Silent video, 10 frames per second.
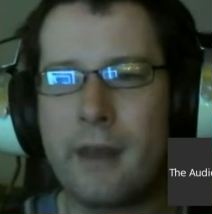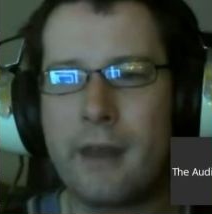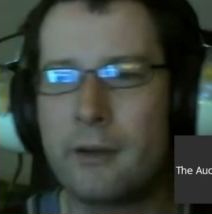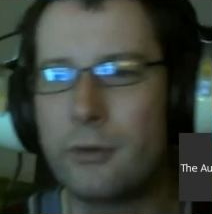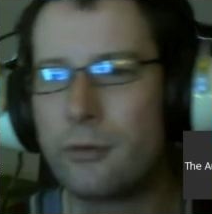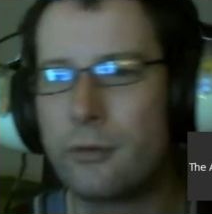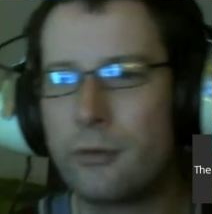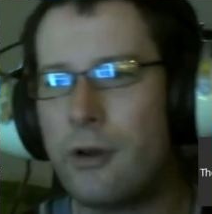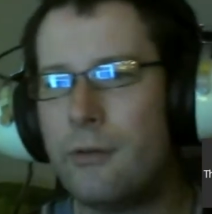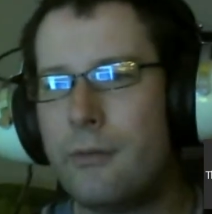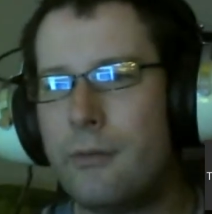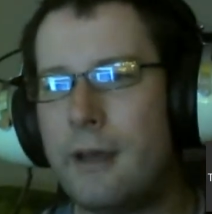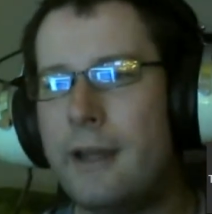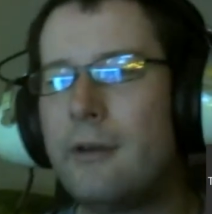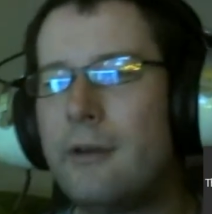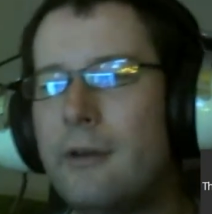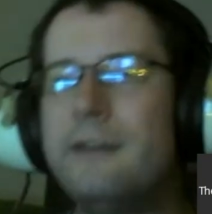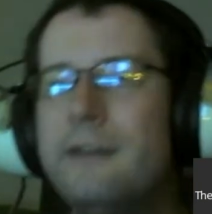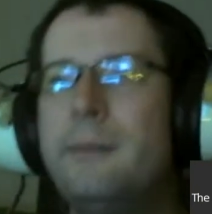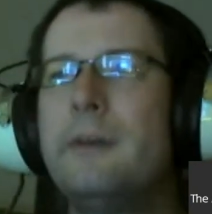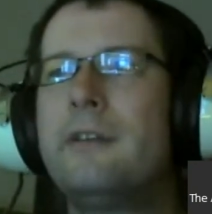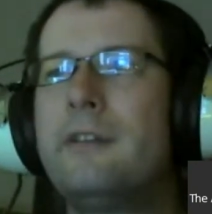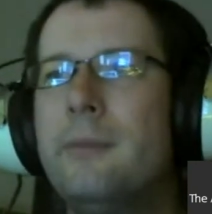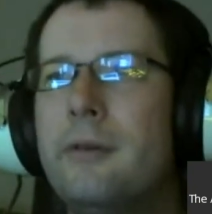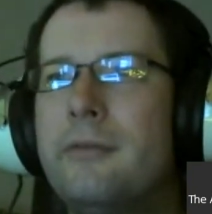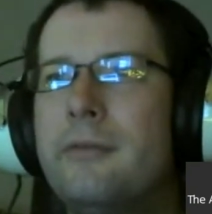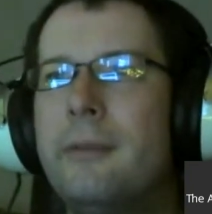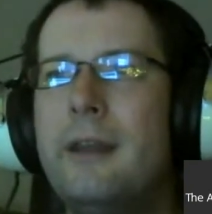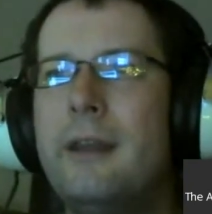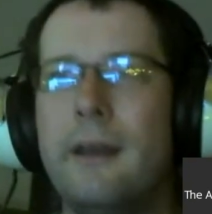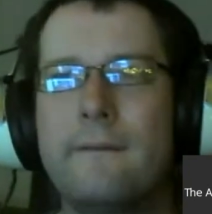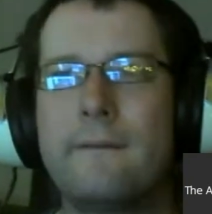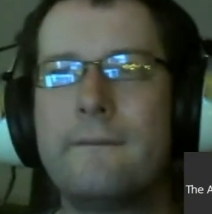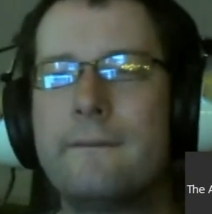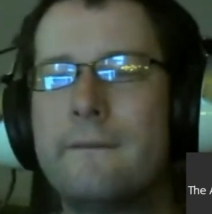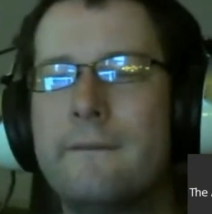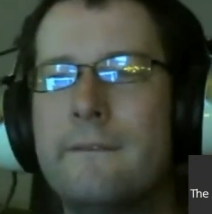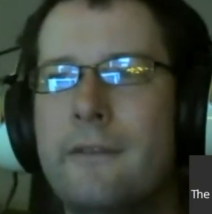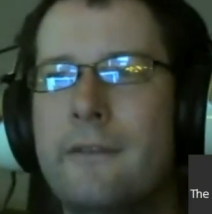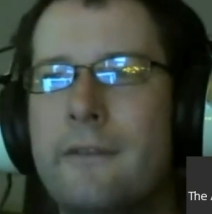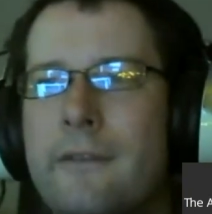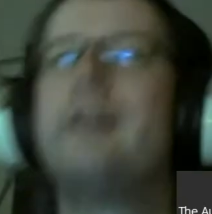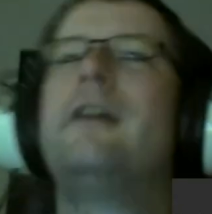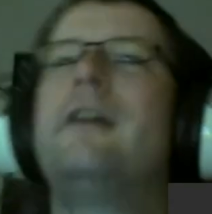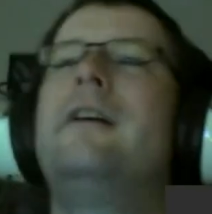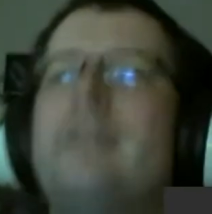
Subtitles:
Google Chrome now includes built-in support for MIDI. Hooray!